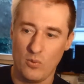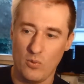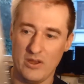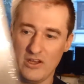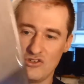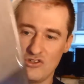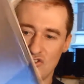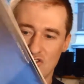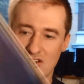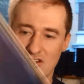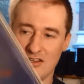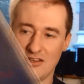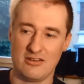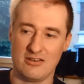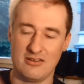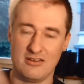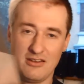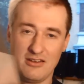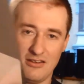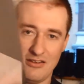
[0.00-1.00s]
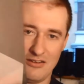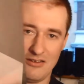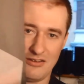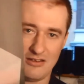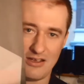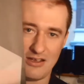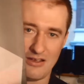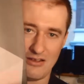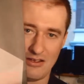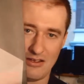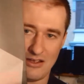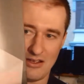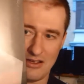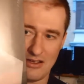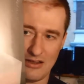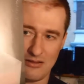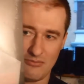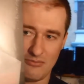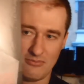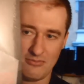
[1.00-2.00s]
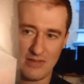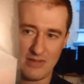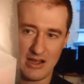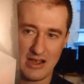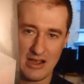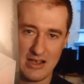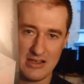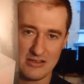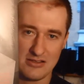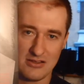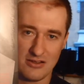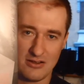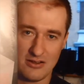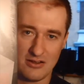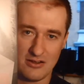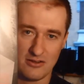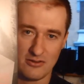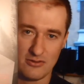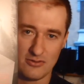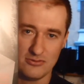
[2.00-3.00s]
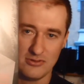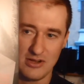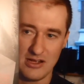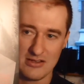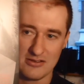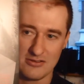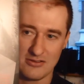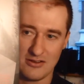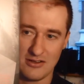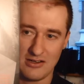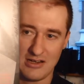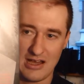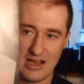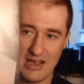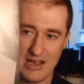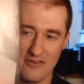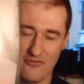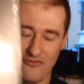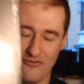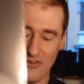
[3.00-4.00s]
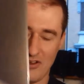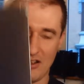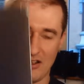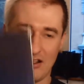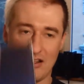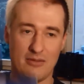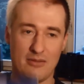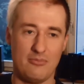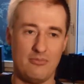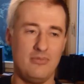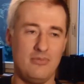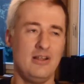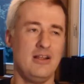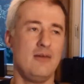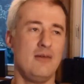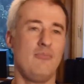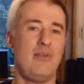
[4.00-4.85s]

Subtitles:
which I saw, or who I saw live,